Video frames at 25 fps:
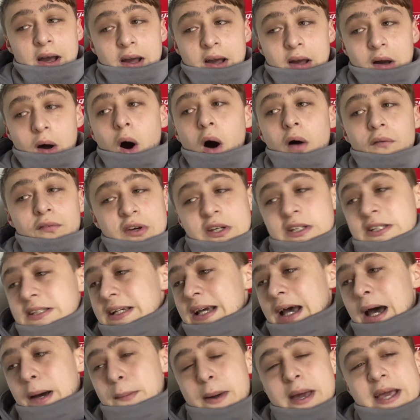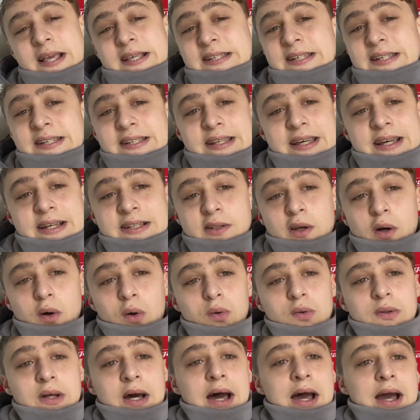Obviously, I'm 18 years
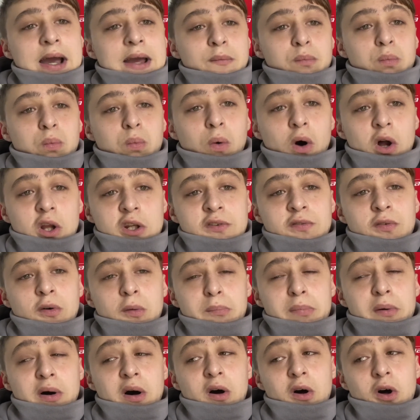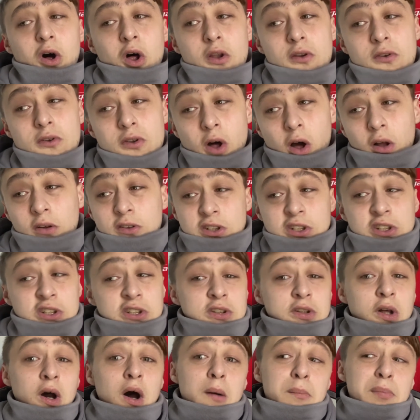old. I watch football
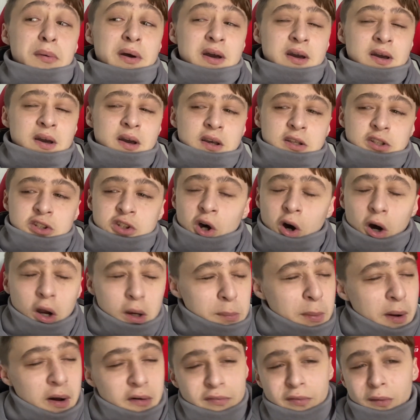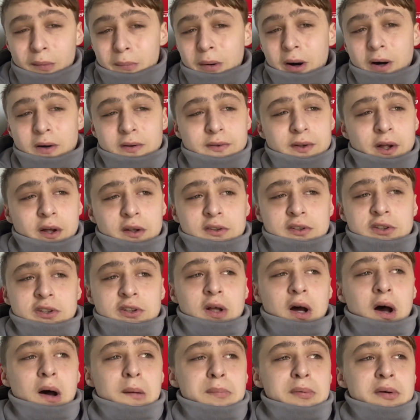non-stop, talk about football
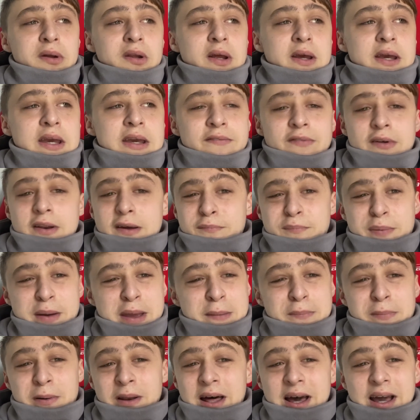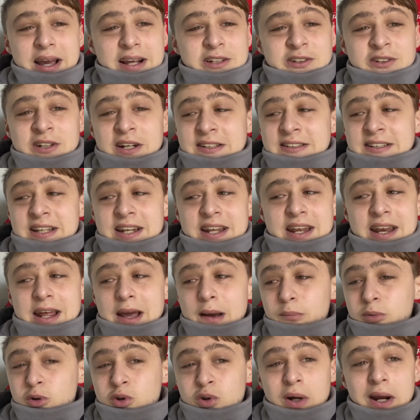non-stop. Even if people are interested in it,
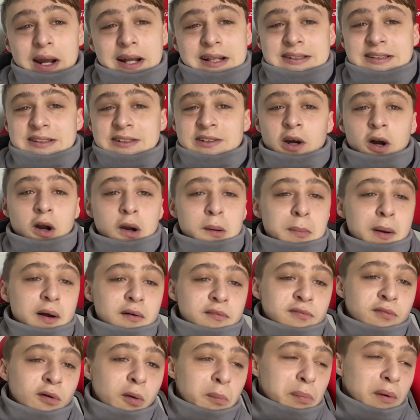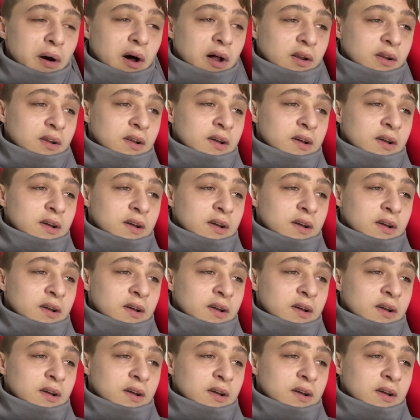I'm trying to talk about football.